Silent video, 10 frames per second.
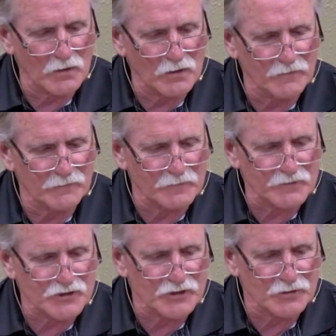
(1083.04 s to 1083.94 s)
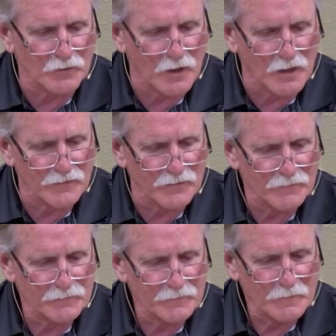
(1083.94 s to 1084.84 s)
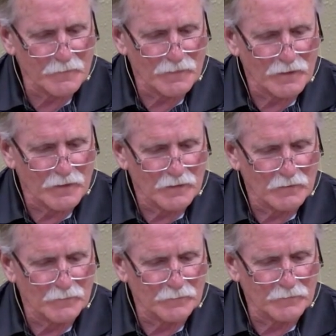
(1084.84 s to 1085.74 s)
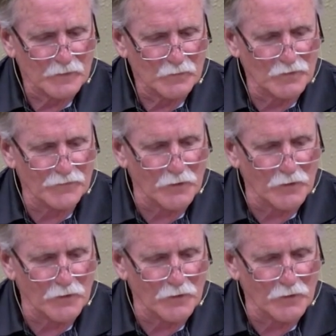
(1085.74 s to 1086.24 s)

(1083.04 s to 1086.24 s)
of Chinneroth with